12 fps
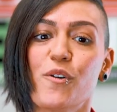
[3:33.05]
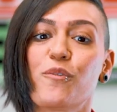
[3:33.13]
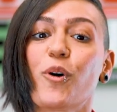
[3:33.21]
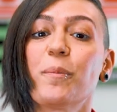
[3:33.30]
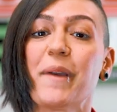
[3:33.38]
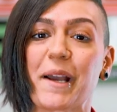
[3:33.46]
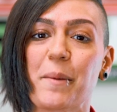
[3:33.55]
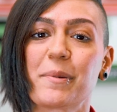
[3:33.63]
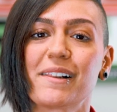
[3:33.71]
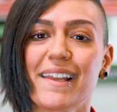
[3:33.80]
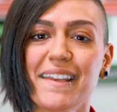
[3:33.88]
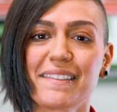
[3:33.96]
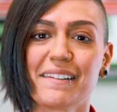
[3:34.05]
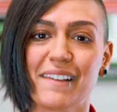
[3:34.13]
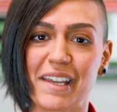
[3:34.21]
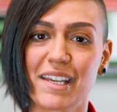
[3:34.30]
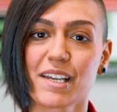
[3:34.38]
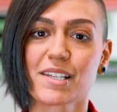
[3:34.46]
For pickup, click the
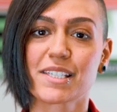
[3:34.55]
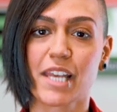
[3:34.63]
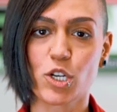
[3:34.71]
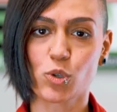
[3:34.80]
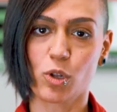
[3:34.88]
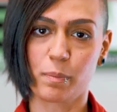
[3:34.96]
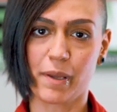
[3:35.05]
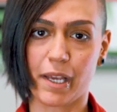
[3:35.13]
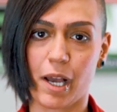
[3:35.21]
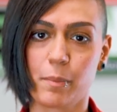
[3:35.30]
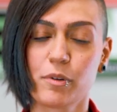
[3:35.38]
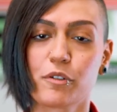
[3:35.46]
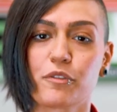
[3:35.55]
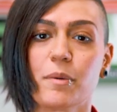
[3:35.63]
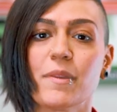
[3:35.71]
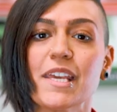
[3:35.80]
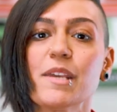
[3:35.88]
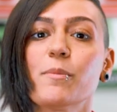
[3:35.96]
link Schedule a Pickup
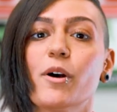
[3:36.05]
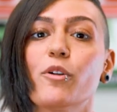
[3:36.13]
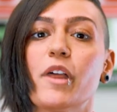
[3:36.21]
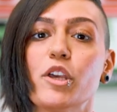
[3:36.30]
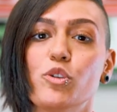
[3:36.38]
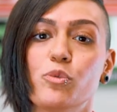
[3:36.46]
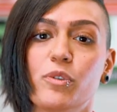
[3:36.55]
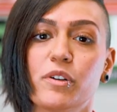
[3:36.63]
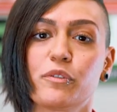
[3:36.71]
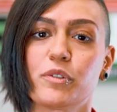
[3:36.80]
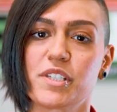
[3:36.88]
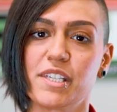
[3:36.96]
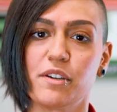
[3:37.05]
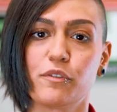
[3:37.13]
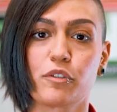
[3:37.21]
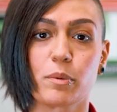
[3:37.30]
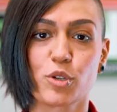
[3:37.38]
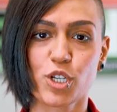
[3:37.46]
from the email that you would have
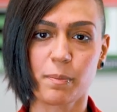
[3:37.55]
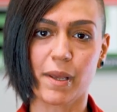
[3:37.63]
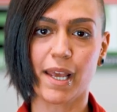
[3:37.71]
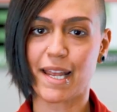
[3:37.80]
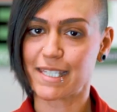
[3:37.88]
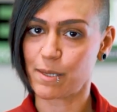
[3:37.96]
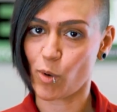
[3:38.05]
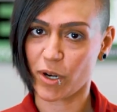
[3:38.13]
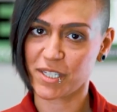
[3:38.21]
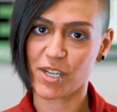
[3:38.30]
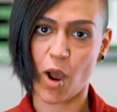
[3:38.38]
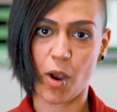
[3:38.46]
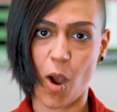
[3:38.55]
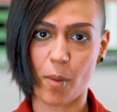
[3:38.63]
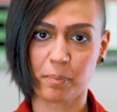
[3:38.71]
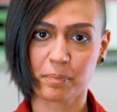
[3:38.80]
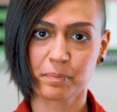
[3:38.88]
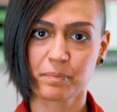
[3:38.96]
received from shipping at
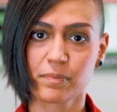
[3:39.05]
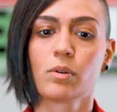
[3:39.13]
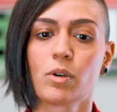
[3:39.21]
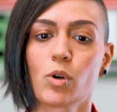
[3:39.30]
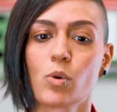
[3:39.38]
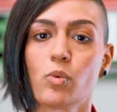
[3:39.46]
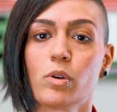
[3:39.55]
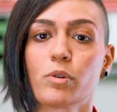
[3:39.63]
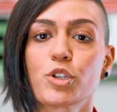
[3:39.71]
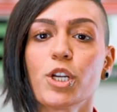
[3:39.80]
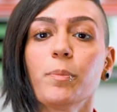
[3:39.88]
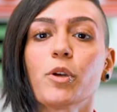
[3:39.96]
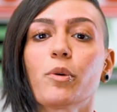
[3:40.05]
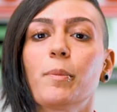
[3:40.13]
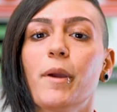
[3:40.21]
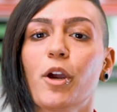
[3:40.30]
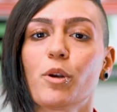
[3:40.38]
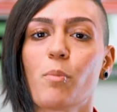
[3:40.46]
xemodex.com. We will ship your
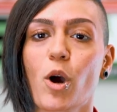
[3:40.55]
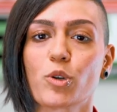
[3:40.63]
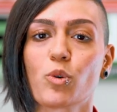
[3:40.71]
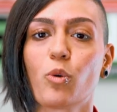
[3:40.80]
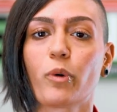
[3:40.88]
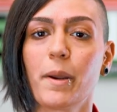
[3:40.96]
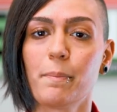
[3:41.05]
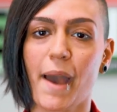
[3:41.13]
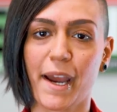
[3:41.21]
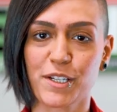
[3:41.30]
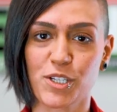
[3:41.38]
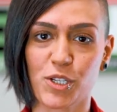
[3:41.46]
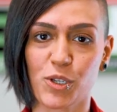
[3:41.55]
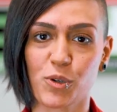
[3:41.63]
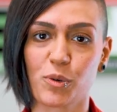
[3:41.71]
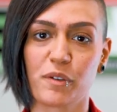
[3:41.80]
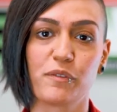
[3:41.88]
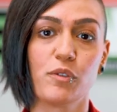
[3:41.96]
repaired module right back to
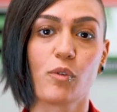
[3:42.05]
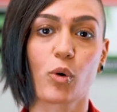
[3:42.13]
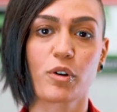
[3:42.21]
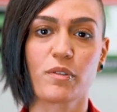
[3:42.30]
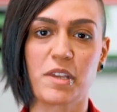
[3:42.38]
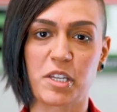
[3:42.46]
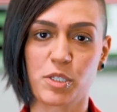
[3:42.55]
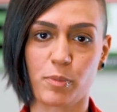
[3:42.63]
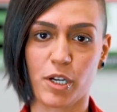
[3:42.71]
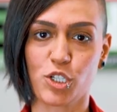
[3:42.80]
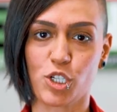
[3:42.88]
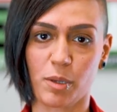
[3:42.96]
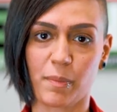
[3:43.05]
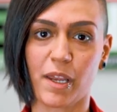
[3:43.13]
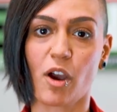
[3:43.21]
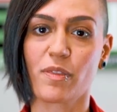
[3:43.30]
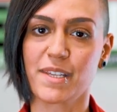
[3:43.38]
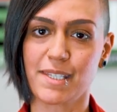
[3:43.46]
you if you've ordered the express
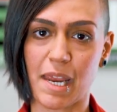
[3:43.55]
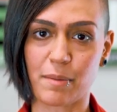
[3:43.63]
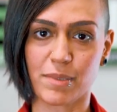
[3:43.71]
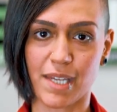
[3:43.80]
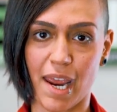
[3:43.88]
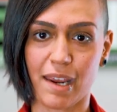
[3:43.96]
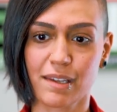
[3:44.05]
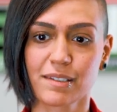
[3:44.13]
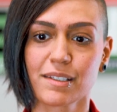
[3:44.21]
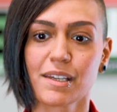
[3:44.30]
shipping on the same day,